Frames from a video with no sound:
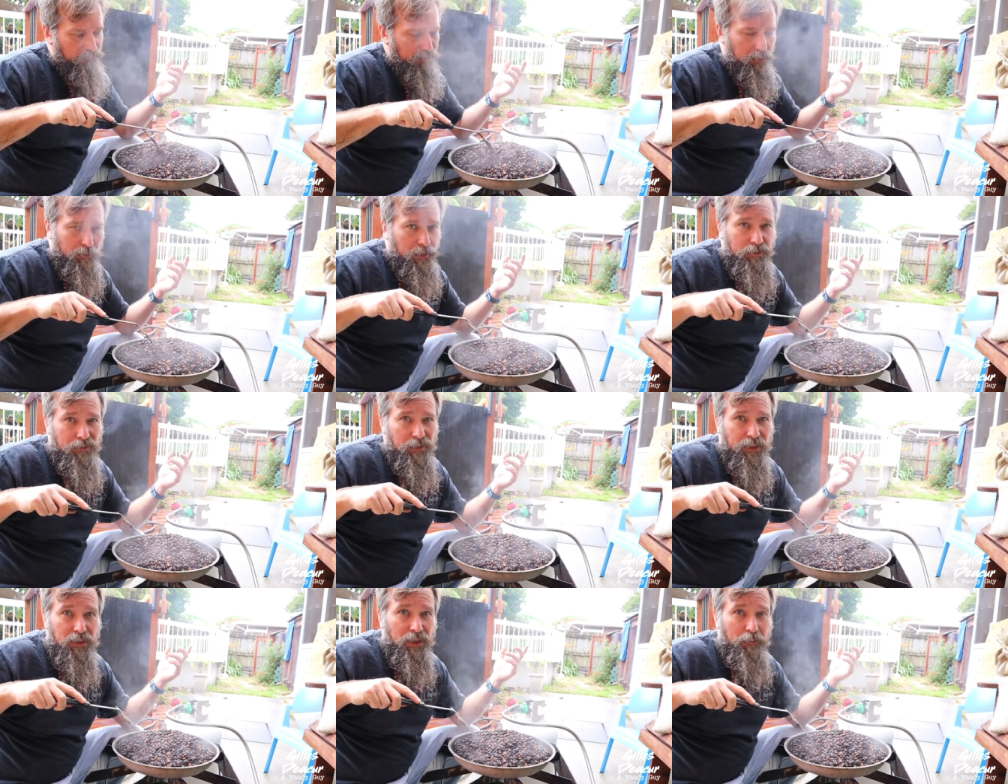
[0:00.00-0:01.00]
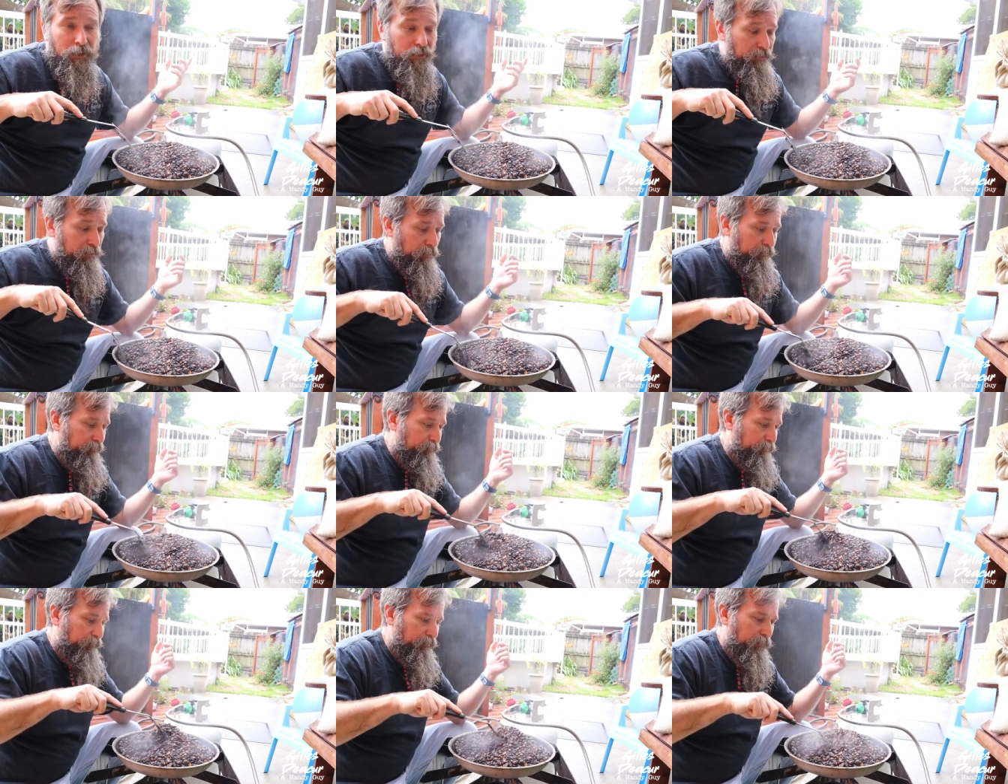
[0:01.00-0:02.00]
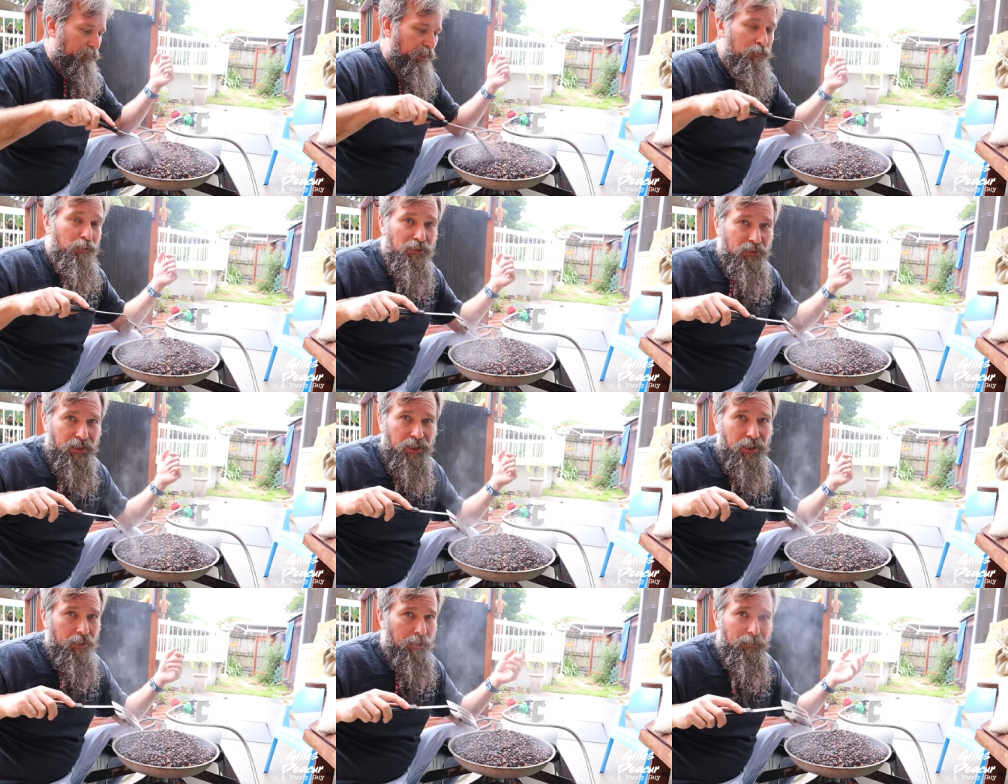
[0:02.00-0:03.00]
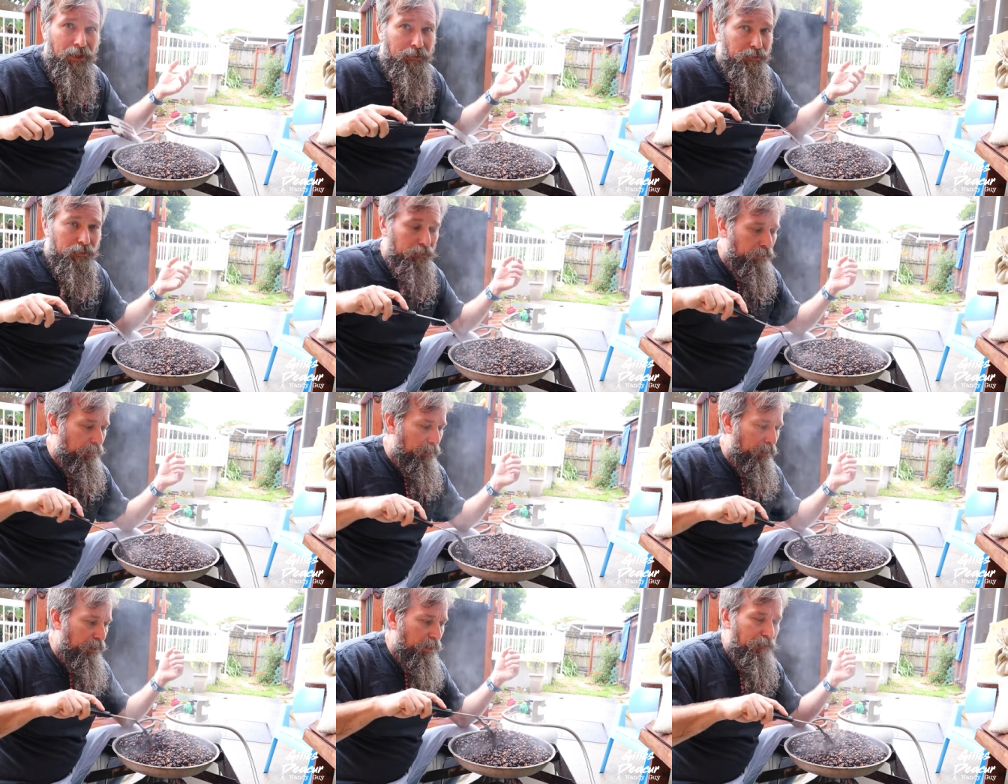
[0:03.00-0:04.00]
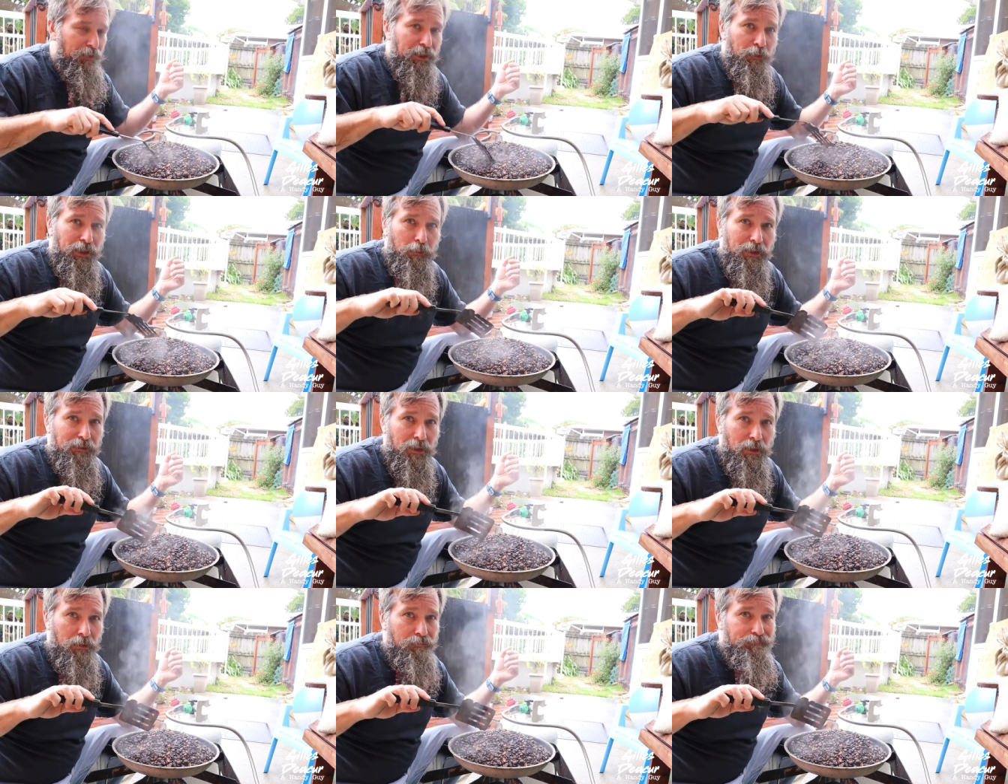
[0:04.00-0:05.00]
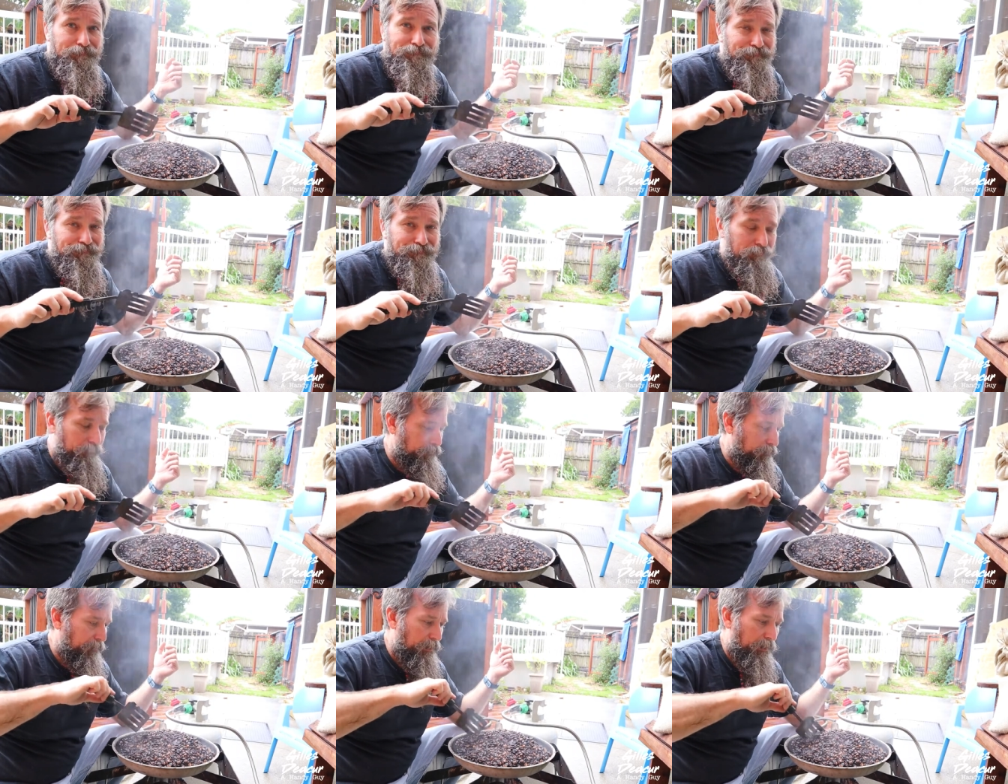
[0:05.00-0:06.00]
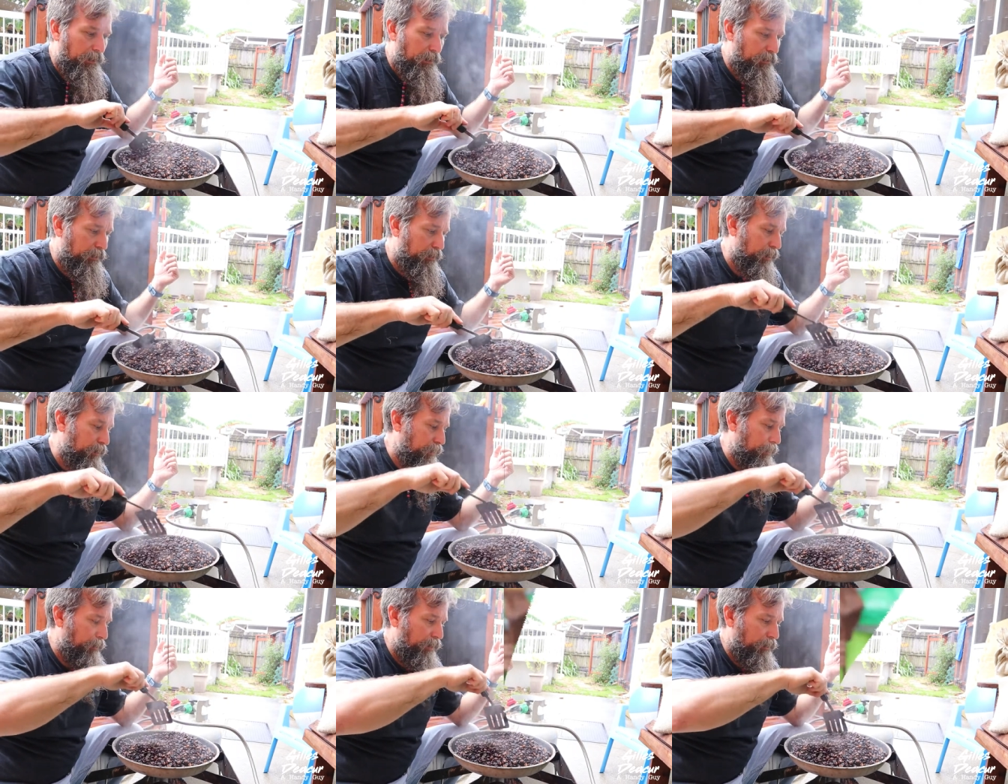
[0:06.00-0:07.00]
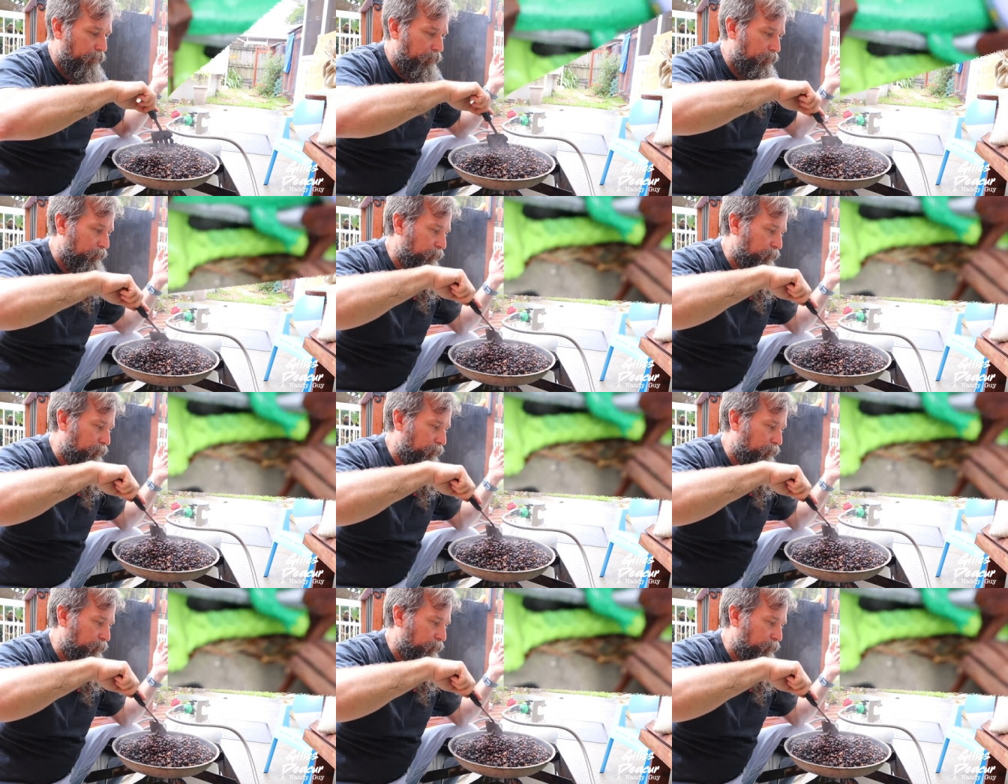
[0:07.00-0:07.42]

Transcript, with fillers: So I just like to get rid of it as much as I can. I'm not if I don't get rid of it all. It's not a big deal.